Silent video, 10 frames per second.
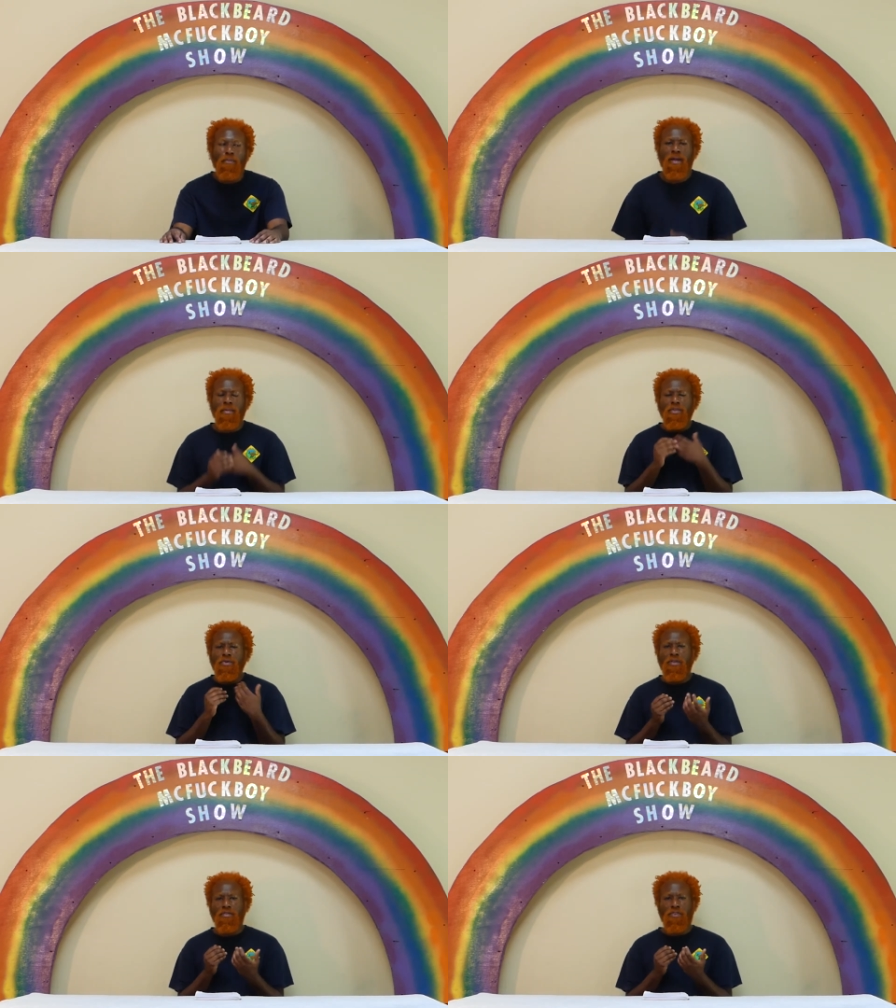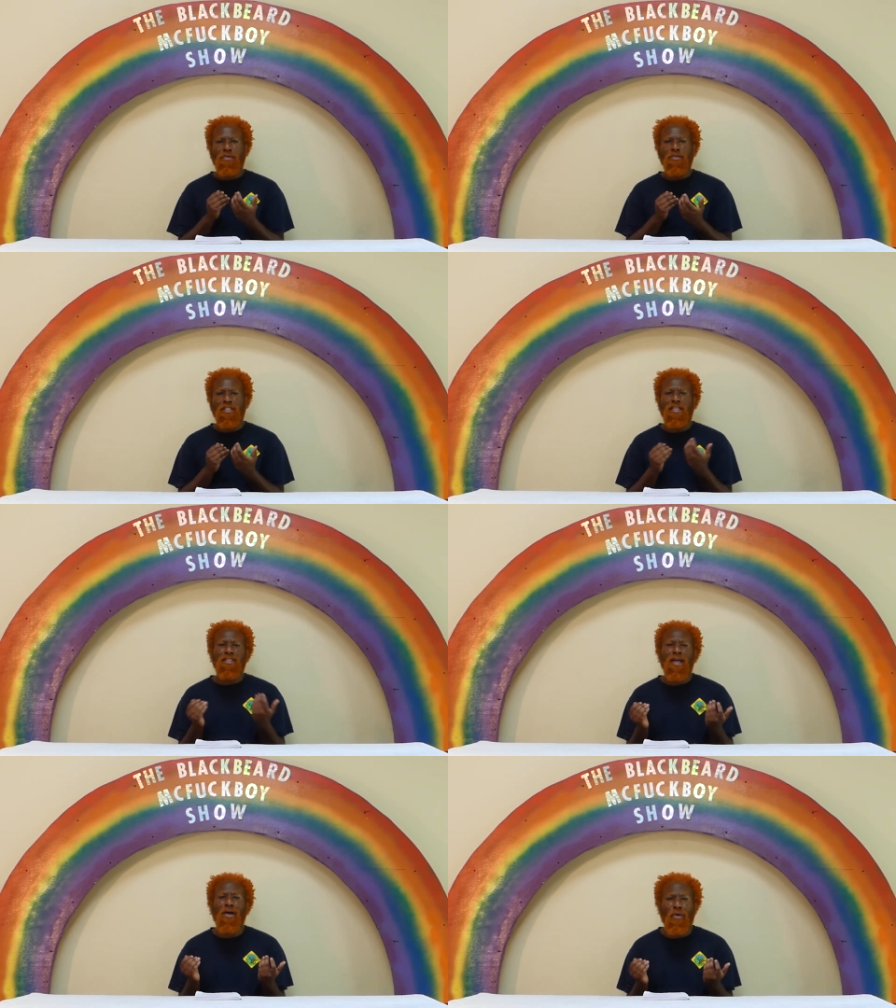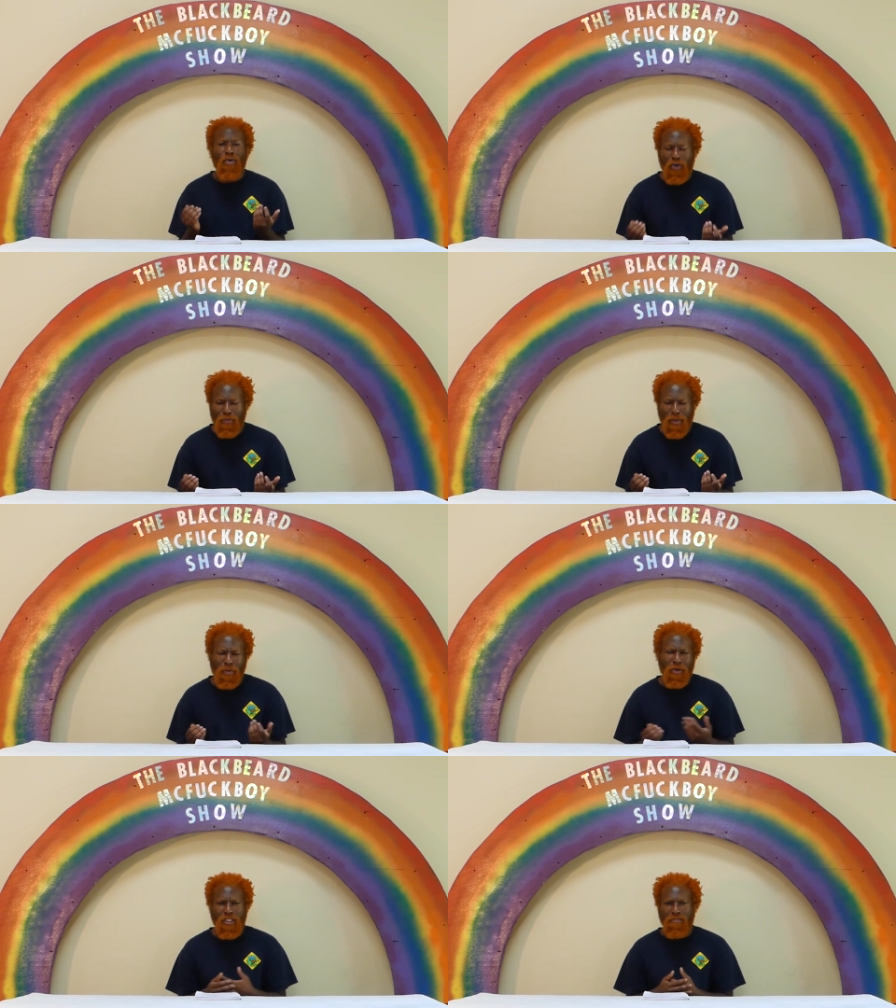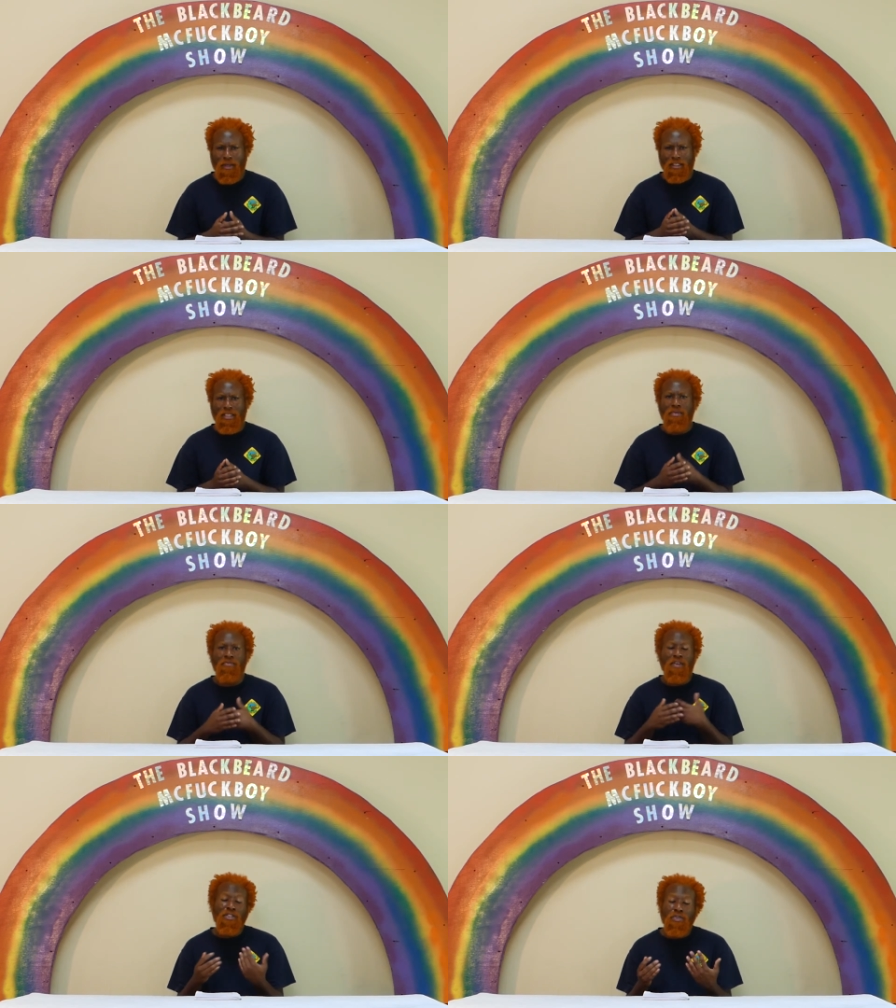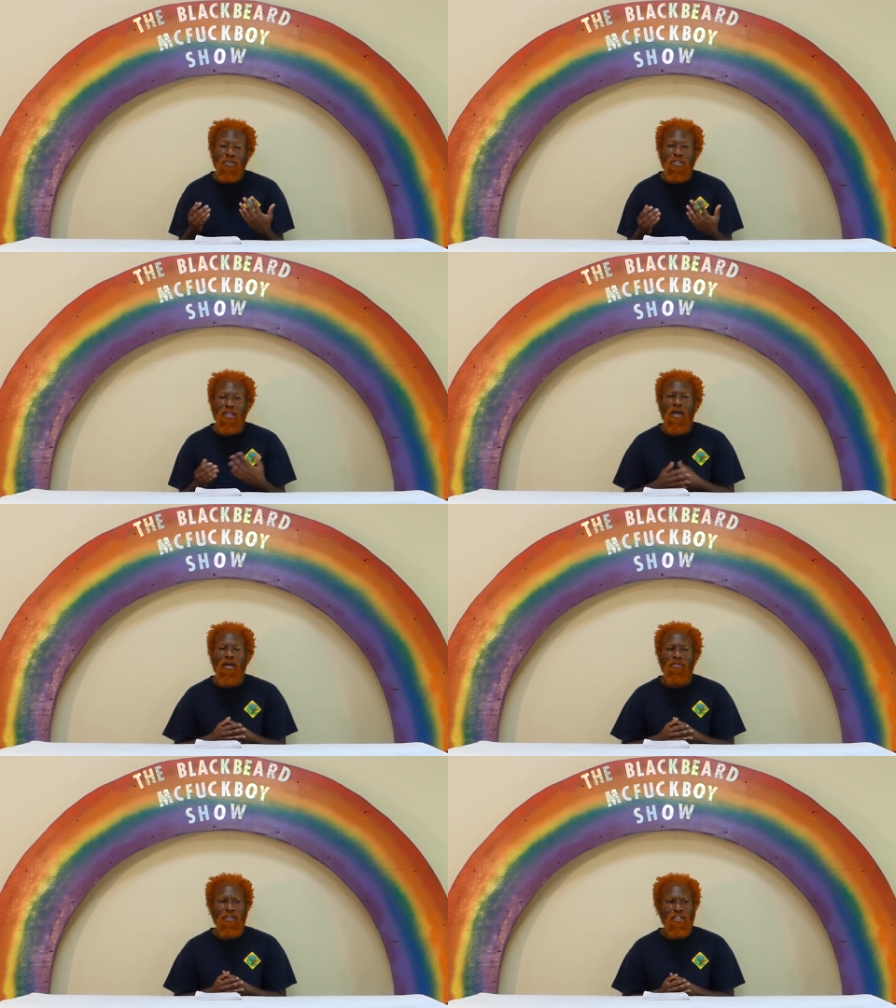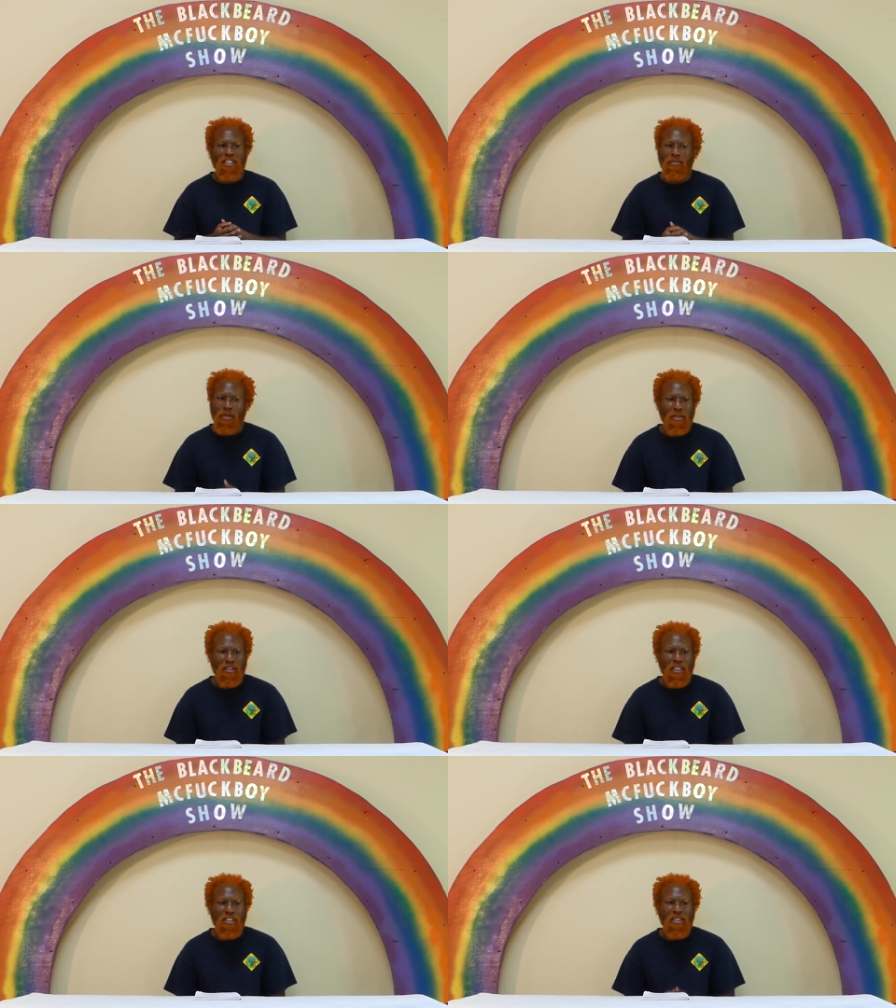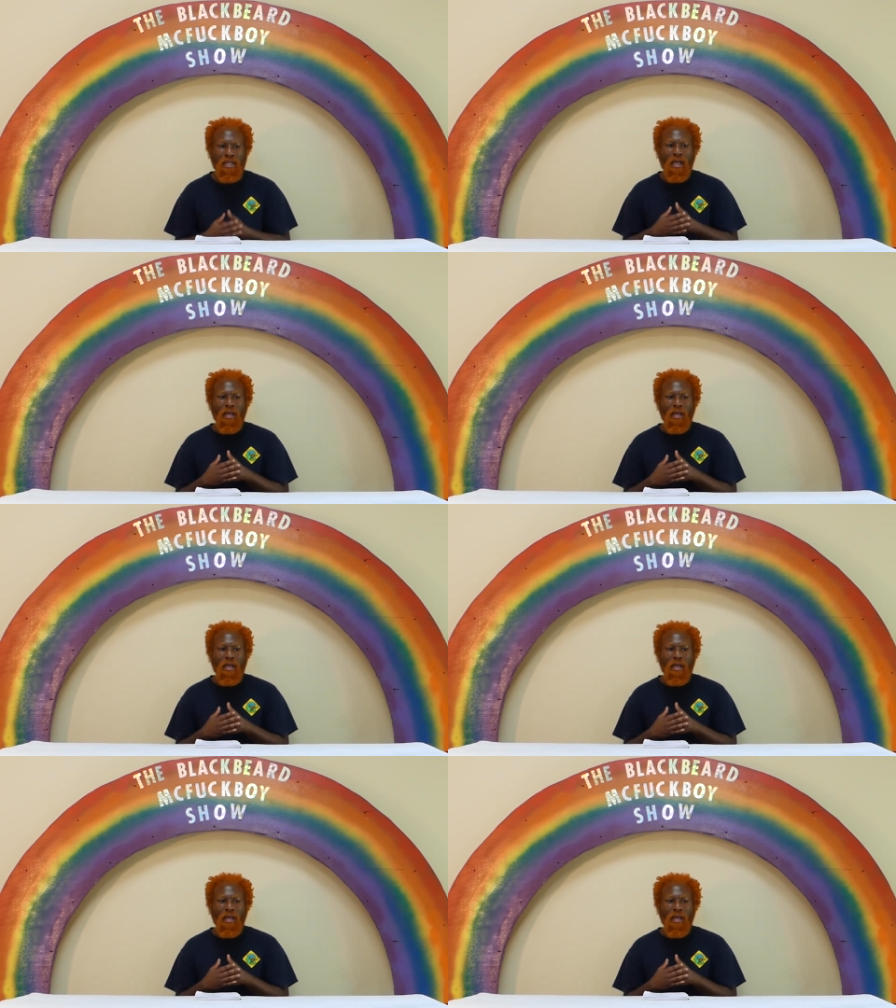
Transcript: But I'm a little confused as to how queer people are expected to be vessels for this experimentation,